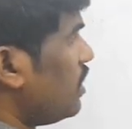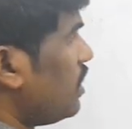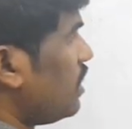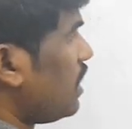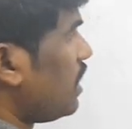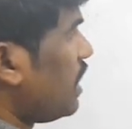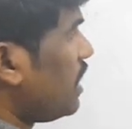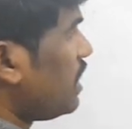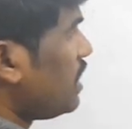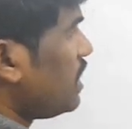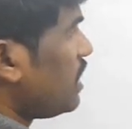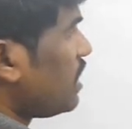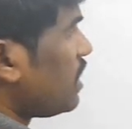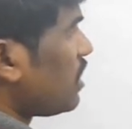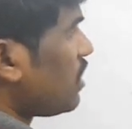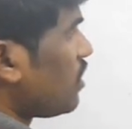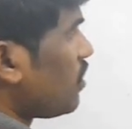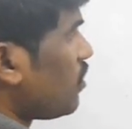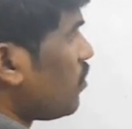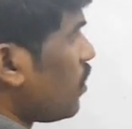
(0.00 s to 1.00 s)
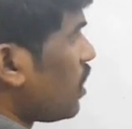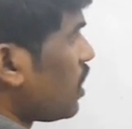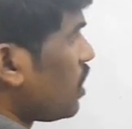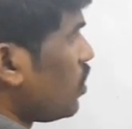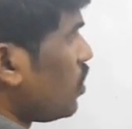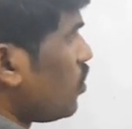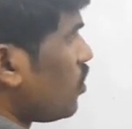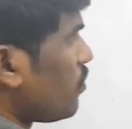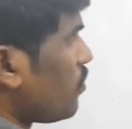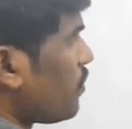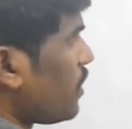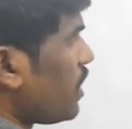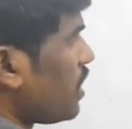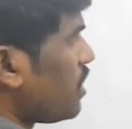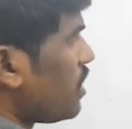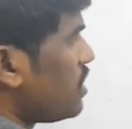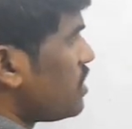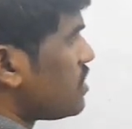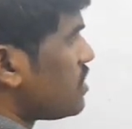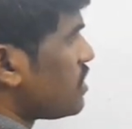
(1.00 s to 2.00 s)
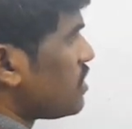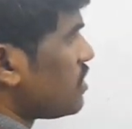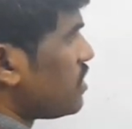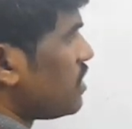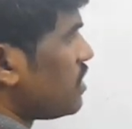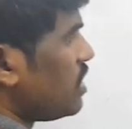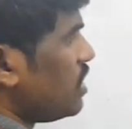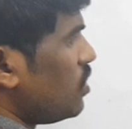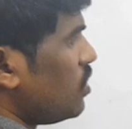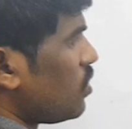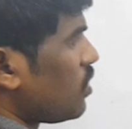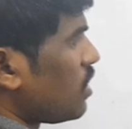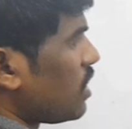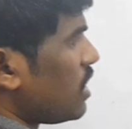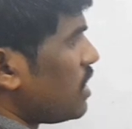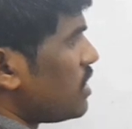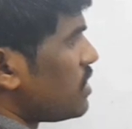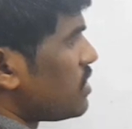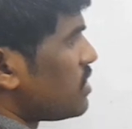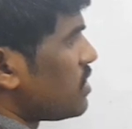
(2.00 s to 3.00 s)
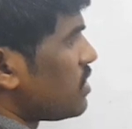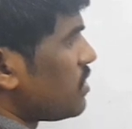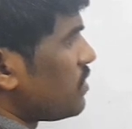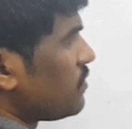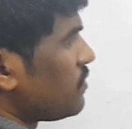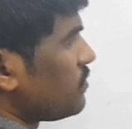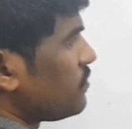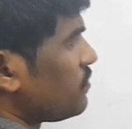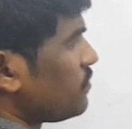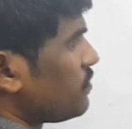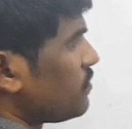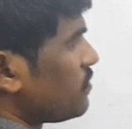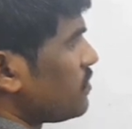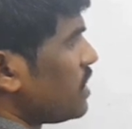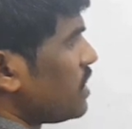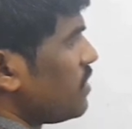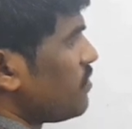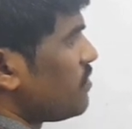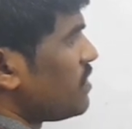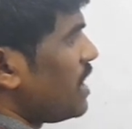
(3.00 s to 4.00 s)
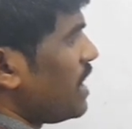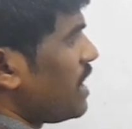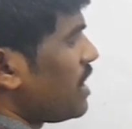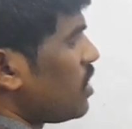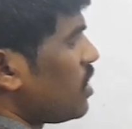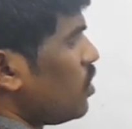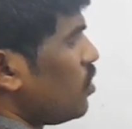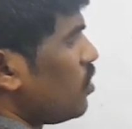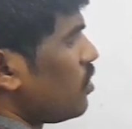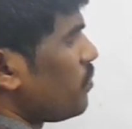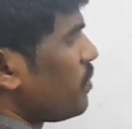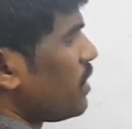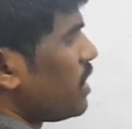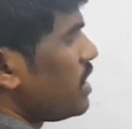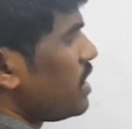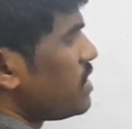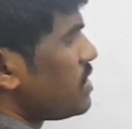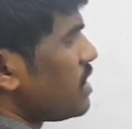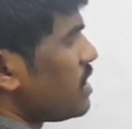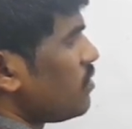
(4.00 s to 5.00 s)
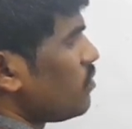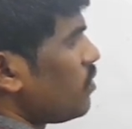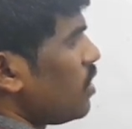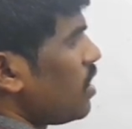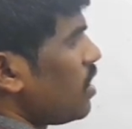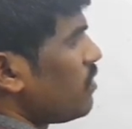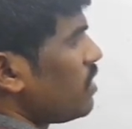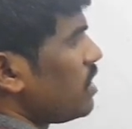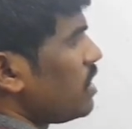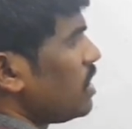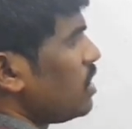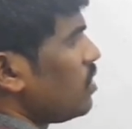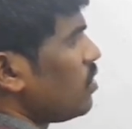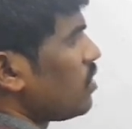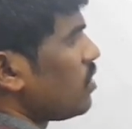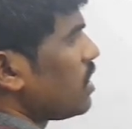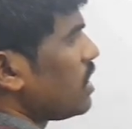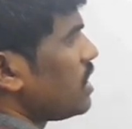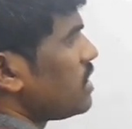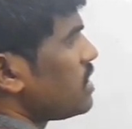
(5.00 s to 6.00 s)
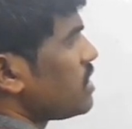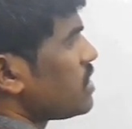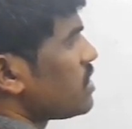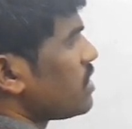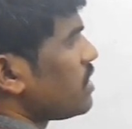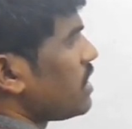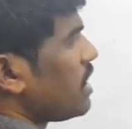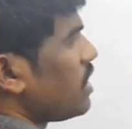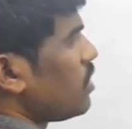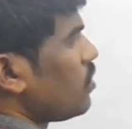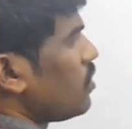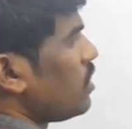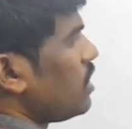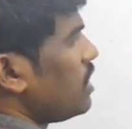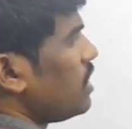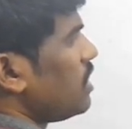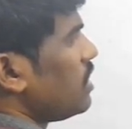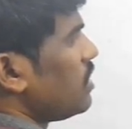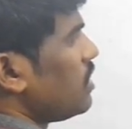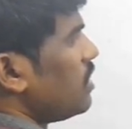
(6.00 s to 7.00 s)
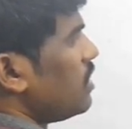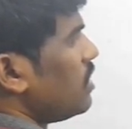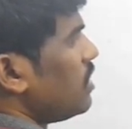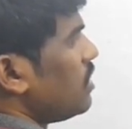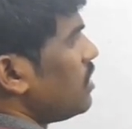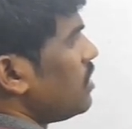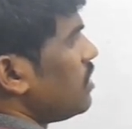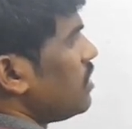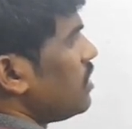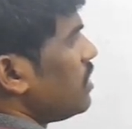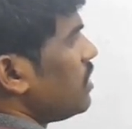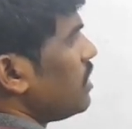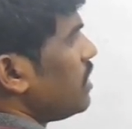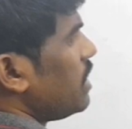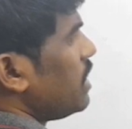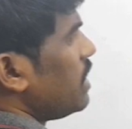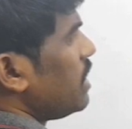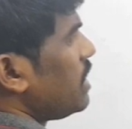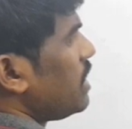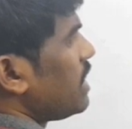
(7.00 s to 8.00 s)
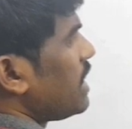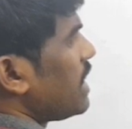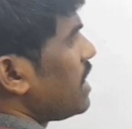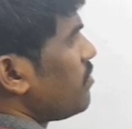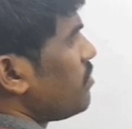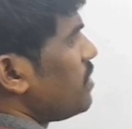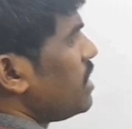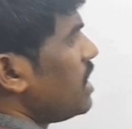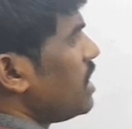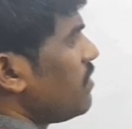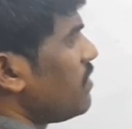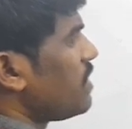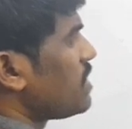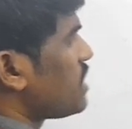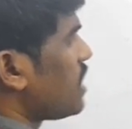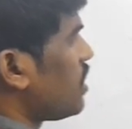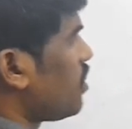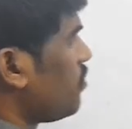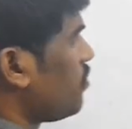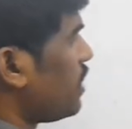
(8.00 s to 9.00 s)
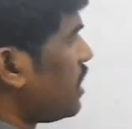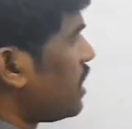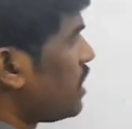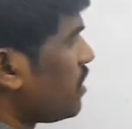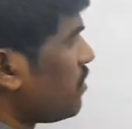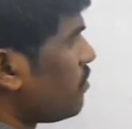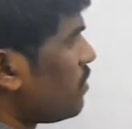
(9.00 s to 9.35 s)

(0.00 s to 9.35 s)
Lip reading: And here one lone pair is delocalized. If that lone pair is involved in delocalization, then only it can behave as aromatic.